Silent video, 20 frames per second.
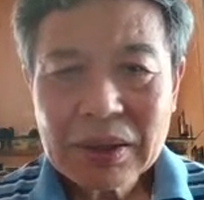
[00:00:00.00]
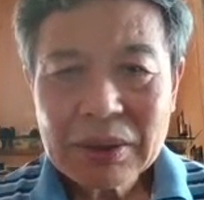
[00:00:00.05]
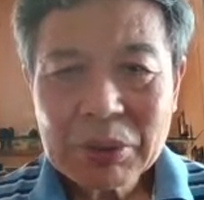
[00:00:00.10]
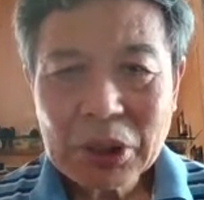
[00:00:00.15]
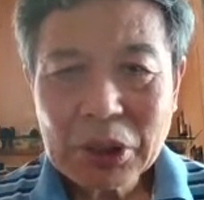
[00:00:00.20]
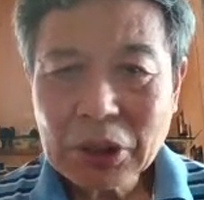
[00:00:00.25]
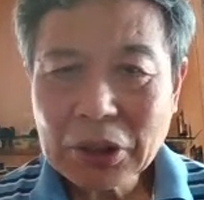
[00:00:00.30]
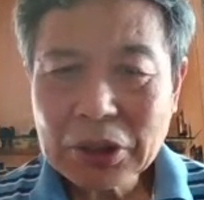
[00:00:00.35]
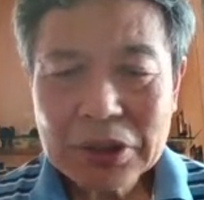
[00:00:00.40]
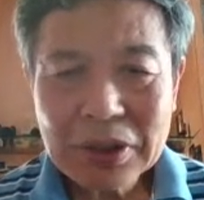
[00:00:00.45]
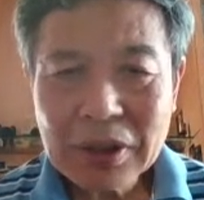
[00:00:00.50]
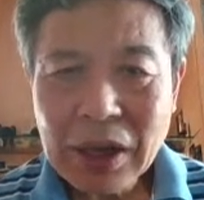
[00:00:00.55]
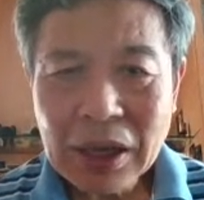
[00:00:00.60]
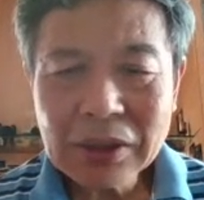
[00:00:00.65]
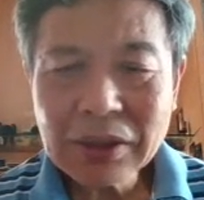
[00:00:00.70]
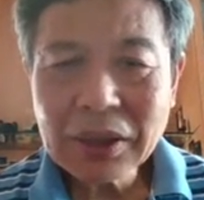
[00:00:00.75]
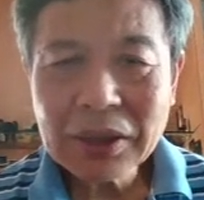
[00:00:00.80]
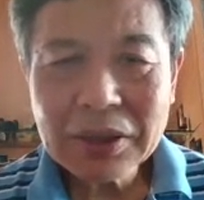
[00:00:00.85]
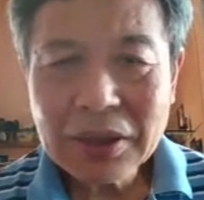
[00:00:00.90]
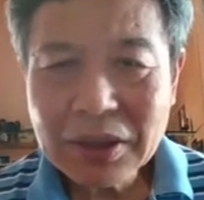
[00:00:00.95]
Because
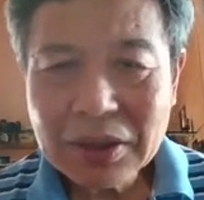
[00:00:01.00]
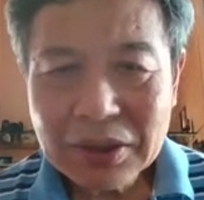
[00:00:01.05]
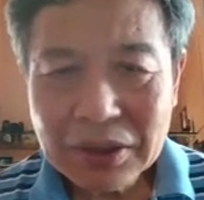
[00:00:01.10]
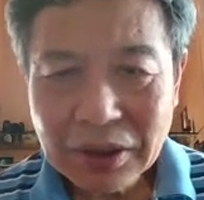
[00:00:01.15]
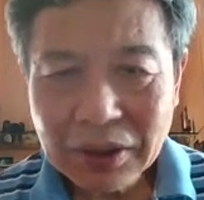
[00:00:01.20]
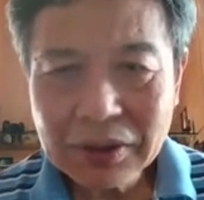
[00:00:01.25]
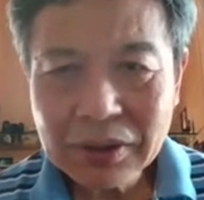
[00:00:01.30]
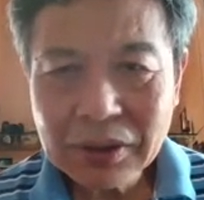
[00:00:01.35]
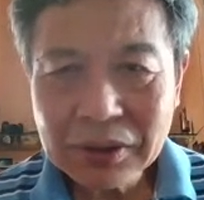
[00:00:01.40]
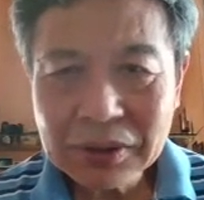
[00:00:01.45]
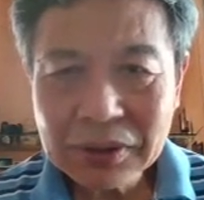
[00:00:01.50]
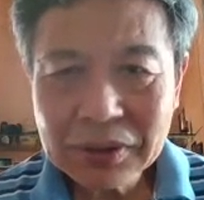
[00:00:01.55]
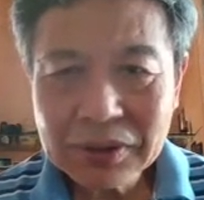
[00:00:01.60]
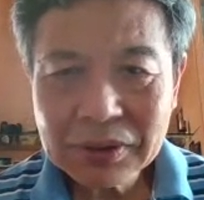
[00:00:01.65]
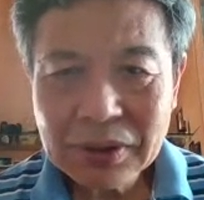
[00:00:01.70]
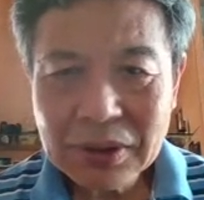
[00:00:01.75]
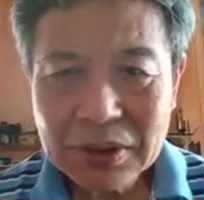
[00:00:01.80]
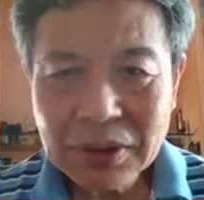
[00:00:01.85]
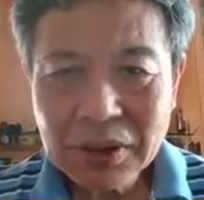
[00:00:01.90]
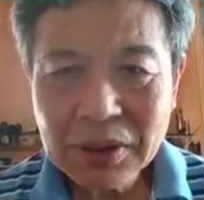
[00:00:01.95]
nothing is certain,
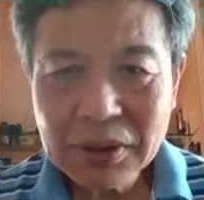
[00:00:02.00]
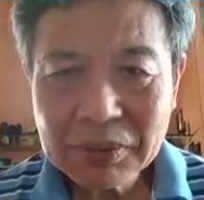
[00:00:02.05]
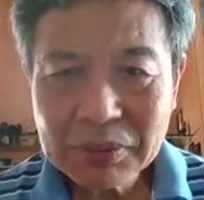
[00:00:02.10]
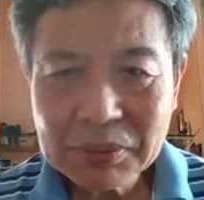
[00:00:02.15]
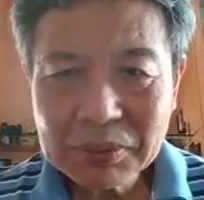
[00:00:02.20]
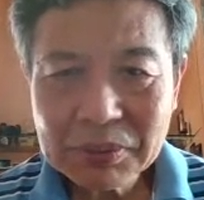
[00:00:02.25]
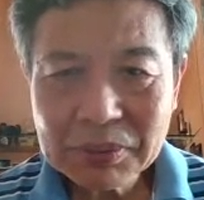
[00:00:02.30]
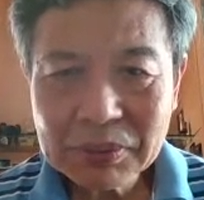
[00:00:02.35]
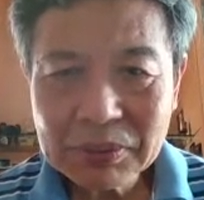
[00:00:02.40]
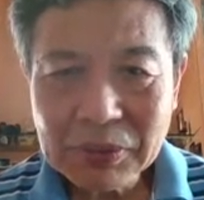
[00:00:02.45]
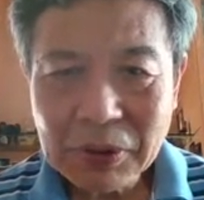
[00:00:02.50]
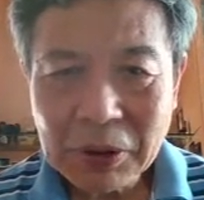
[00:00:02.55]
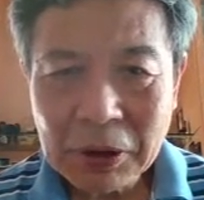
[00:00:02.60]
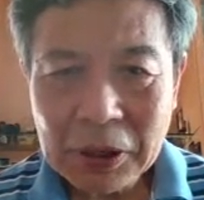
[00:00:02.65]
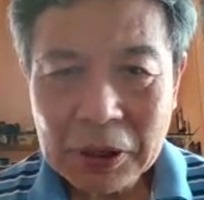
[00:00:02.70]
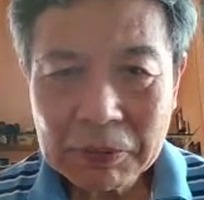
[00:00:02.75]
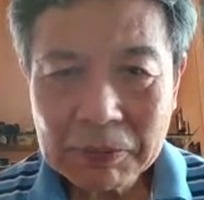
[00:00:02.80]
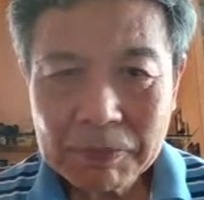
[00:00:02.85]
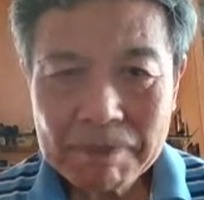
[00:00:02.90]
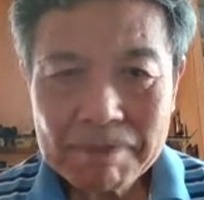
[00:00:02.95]
isn't it? All
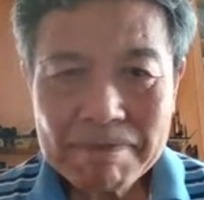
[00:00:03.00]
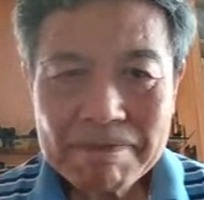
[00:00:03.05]
right.